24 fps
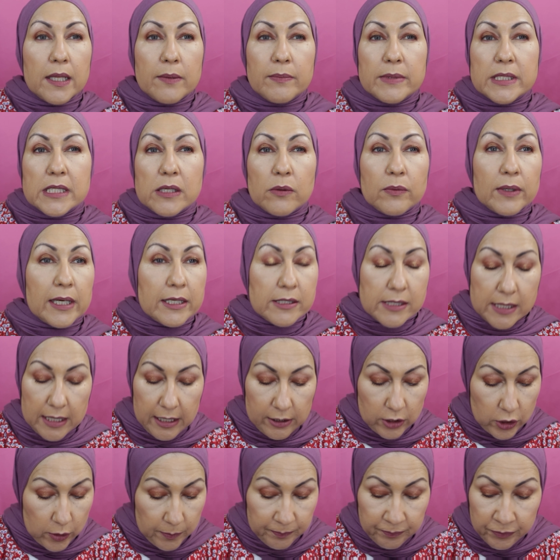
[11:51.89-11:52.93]
let me see what else did
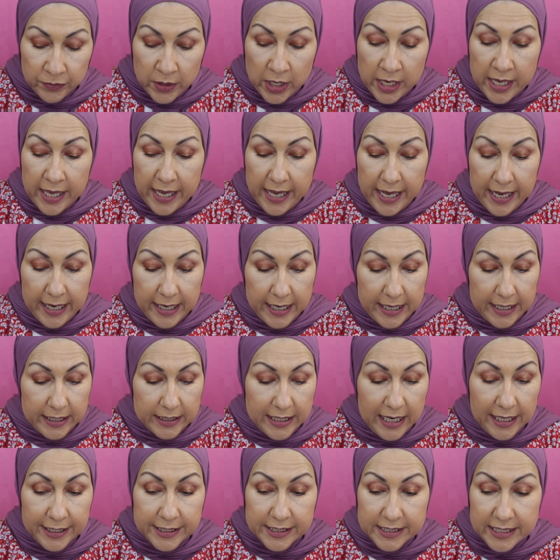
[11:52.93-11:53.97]
I do.
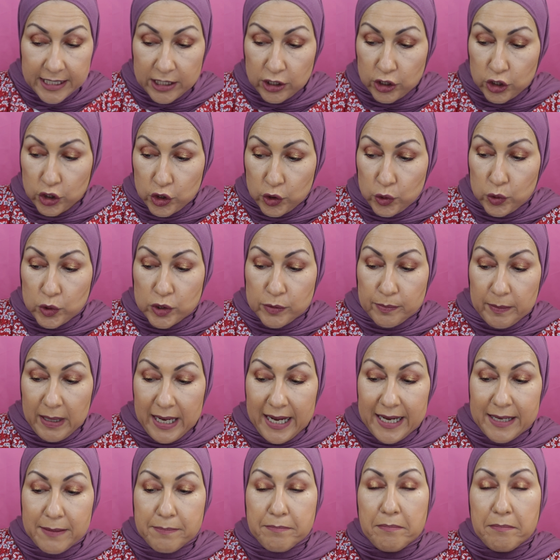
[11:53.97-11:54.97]
And I did use my